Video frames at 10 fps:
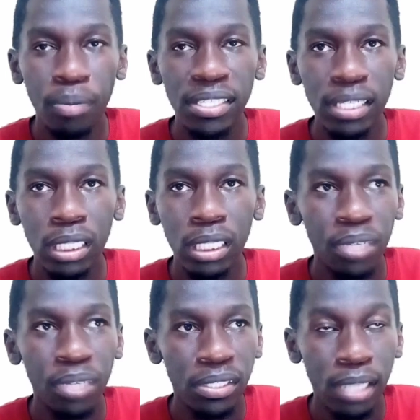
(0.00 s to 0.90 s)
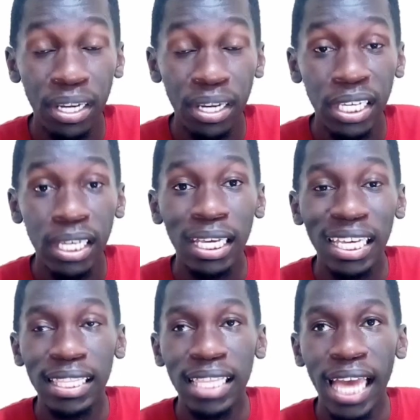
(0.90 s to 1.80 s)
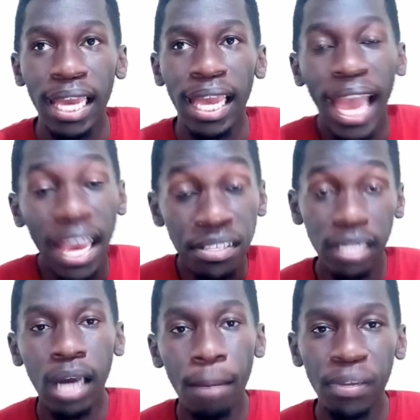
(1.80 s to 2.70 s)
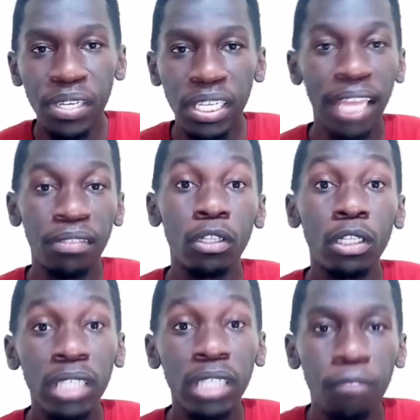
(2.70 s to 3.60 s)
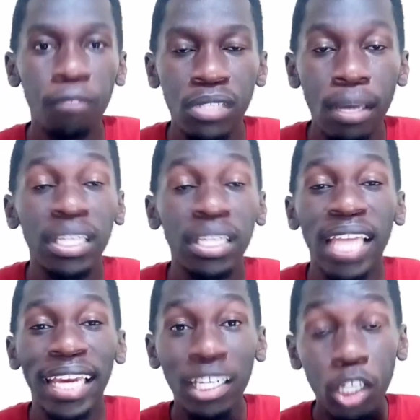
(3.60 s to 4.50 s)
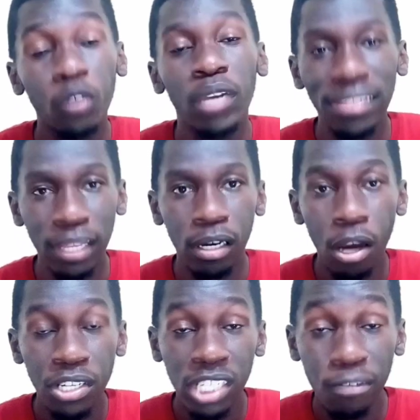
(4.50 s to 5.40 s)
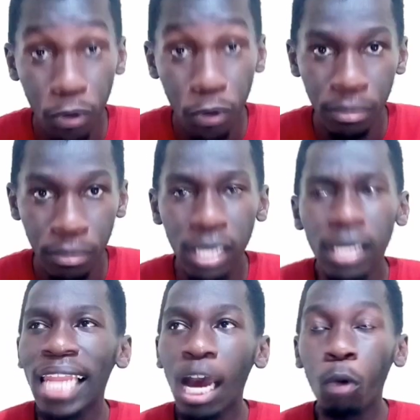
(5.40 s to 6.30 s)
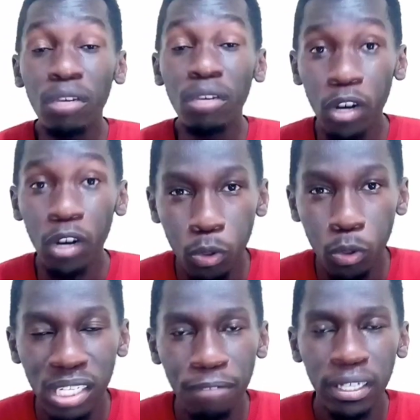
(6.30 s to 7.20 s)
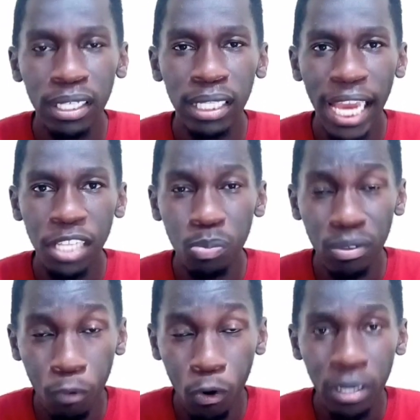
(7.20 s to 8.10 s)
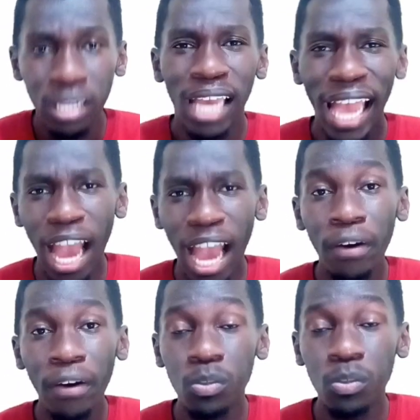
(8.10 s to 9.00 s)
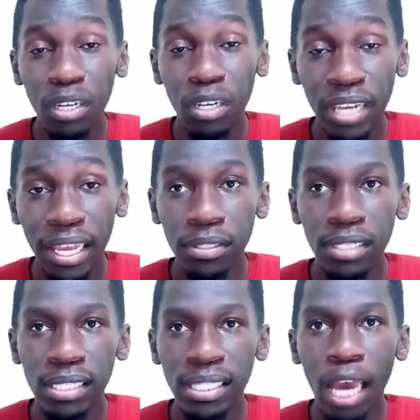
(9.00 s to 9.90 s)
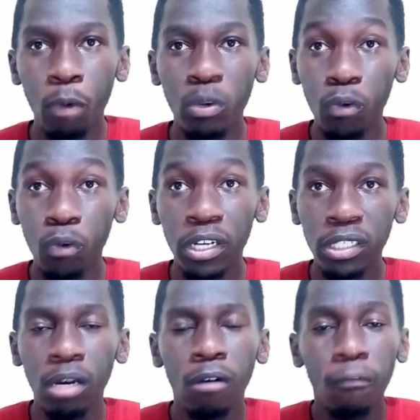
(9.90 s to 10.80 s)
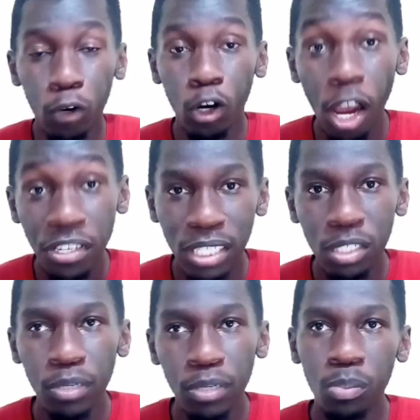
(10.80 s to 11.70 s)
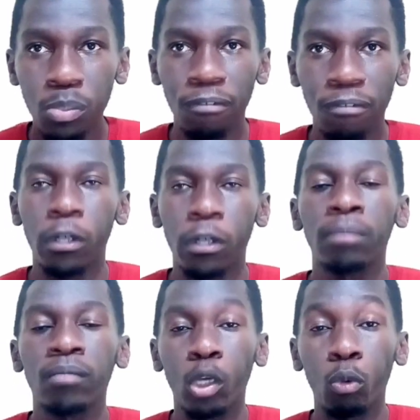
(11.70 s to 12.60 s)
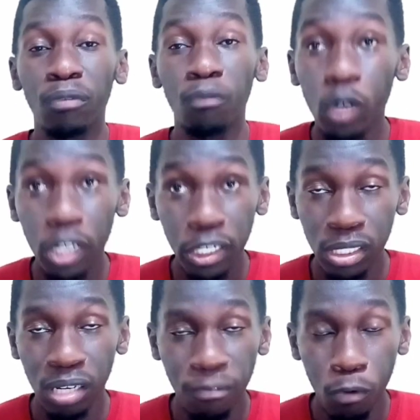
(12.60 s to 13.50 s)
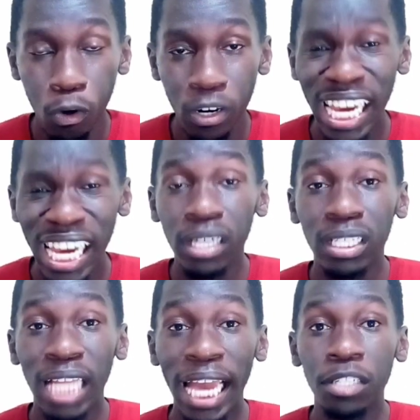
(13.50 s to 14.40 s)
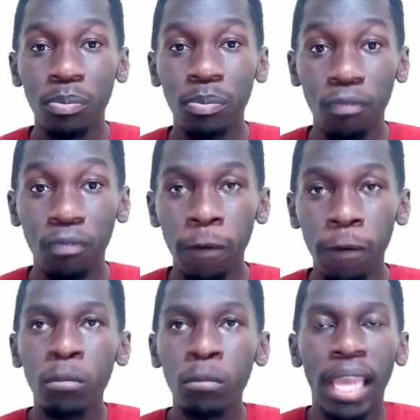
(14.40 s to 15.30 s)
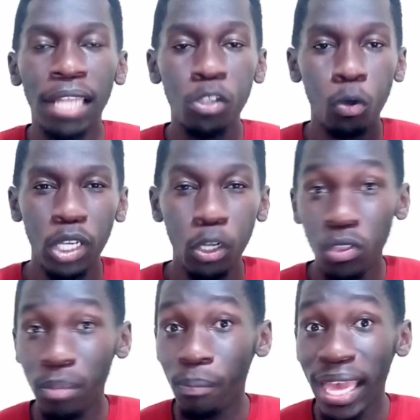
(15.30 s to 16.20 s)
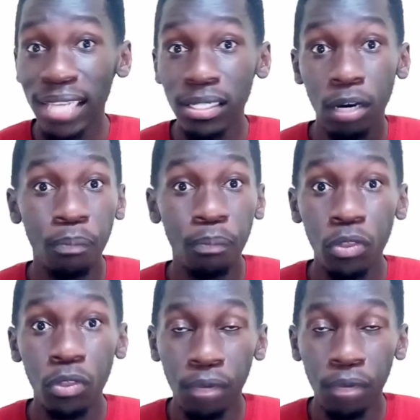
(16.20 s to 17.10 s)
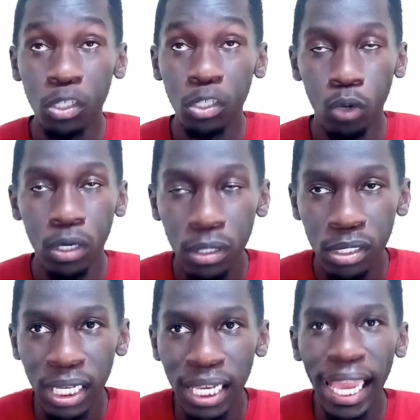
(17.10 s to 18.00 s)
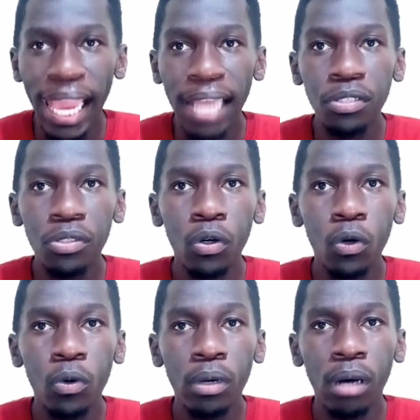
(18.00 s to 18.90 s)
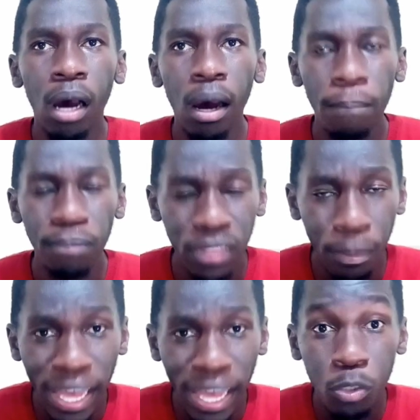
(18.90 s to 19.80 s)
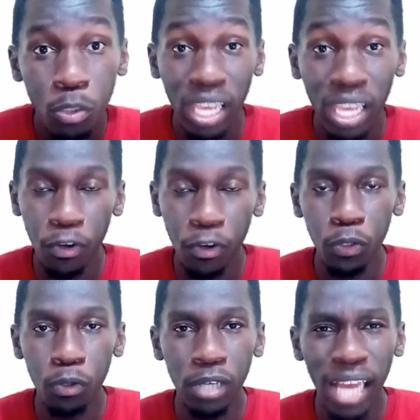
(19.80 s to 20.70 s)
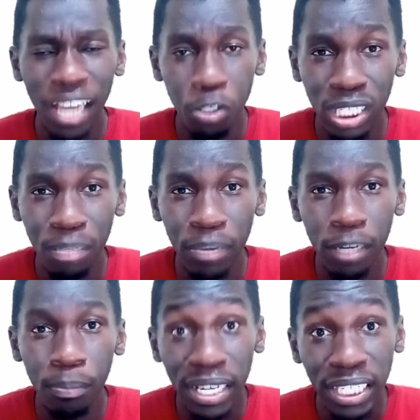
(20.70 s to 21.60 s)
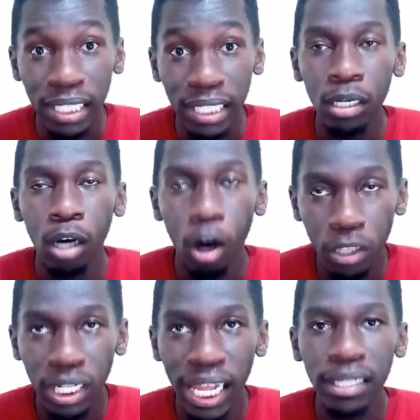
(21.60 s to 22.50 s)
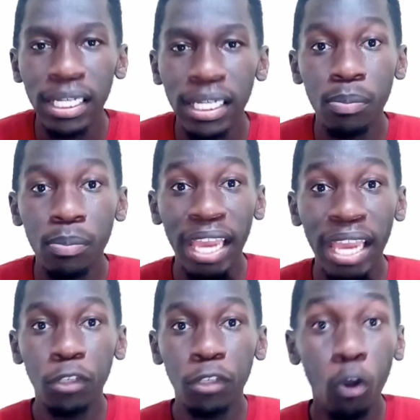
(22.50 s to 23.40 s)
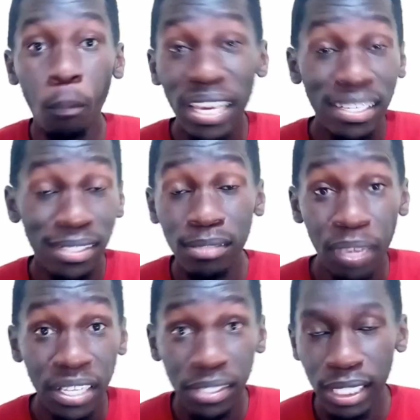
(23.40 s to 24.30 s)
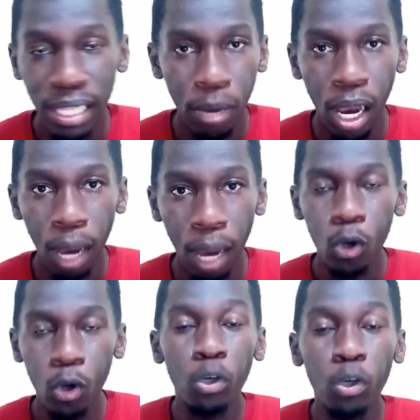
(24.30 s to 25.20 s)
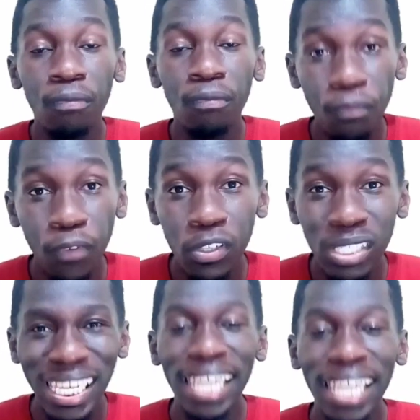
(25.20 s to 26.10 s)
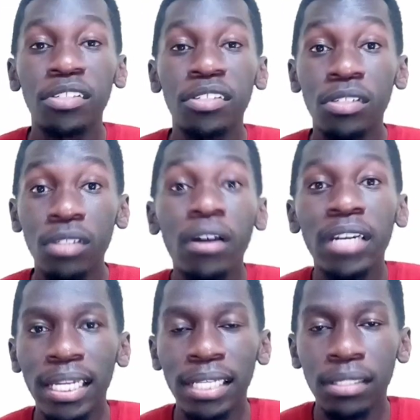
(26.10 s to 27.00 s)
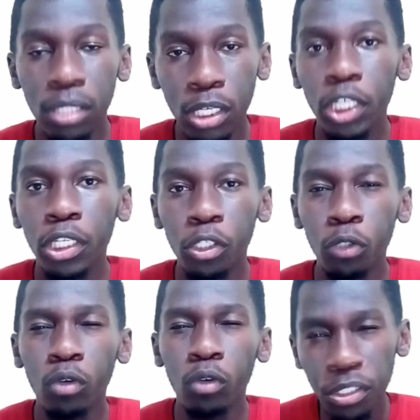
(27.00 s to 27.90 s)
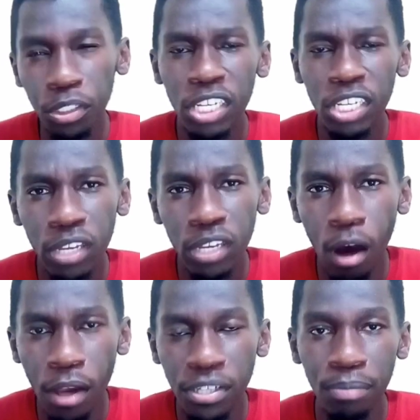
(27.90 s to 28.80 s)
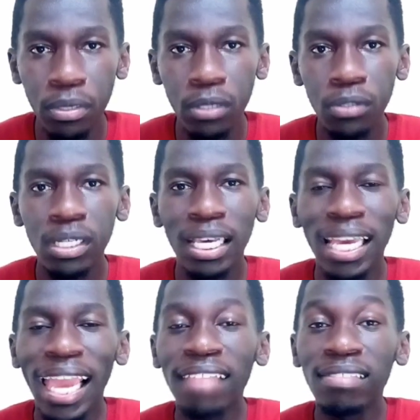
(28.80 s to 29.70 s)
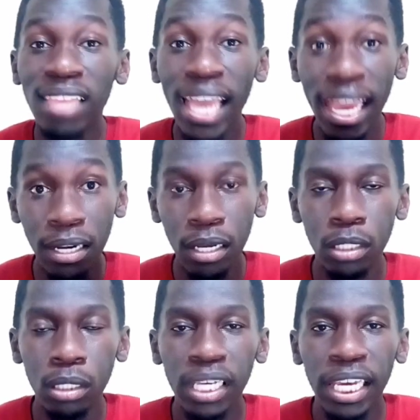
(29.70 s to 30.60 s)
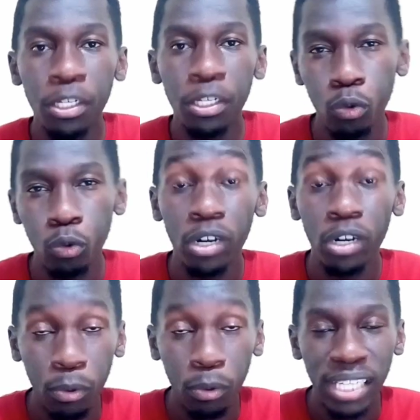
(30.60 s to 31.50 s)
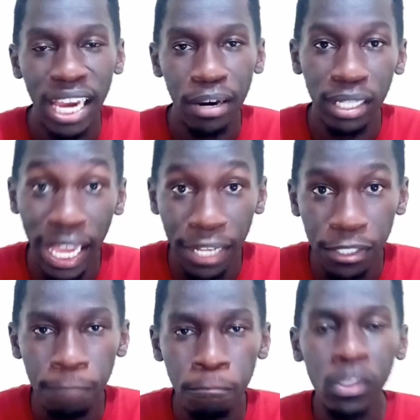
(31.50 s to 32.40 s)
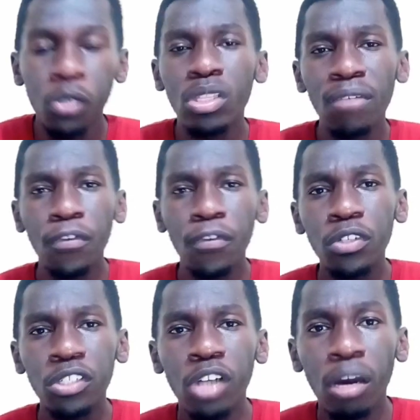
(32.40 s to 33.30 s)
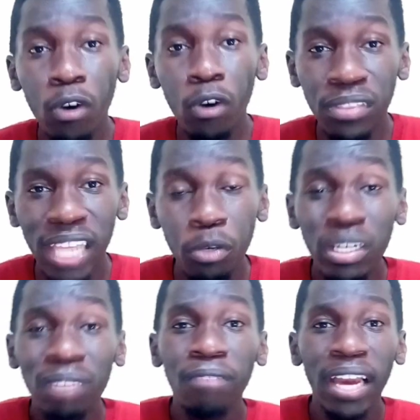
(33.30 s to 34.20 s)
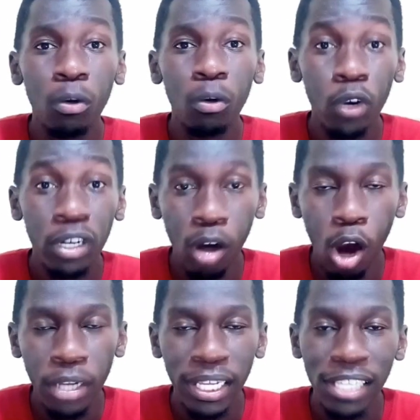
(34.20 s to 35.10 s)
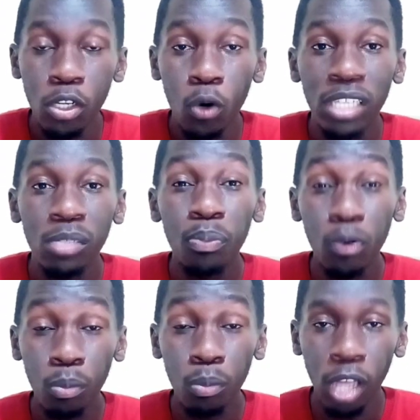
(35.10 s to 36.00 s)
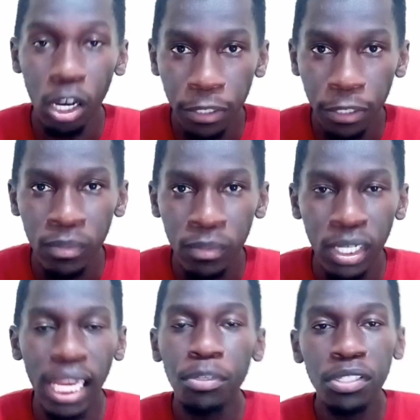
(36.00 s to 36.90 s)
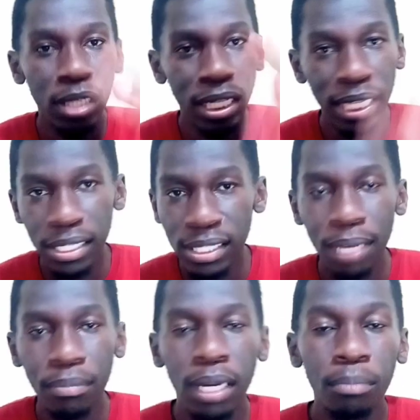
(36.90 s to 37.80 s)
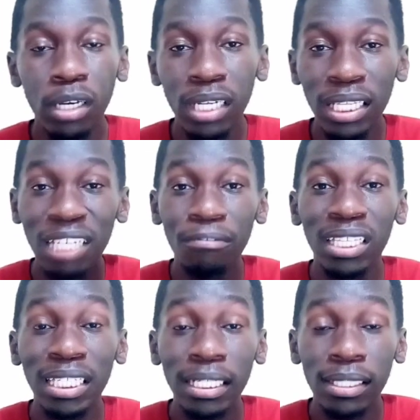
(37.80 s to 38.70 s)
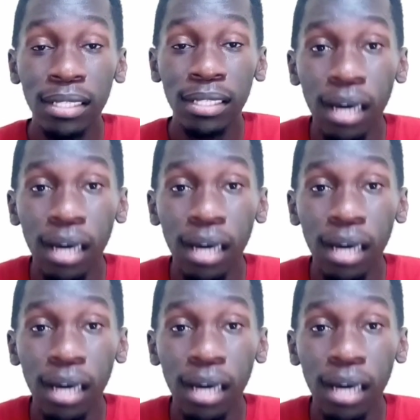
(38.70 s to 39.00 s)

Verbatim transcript: would basically be somebody that has the company and they're looking for somebody that can create the content for them. Now, we've worked with different clients before. Our experience is that we've worked for content mills before We've worked for direct clients before, and so we know the best of both of these worlds. And so um, the best way for you to actually make money online is by you know mix mixing them up. When you're first getting started, it's good to consider the content mills and then look into working with direct clients. So the first job board that you can find work on is known as ProBlogger, and I'm just gonna list them, and I'm gonna leave a link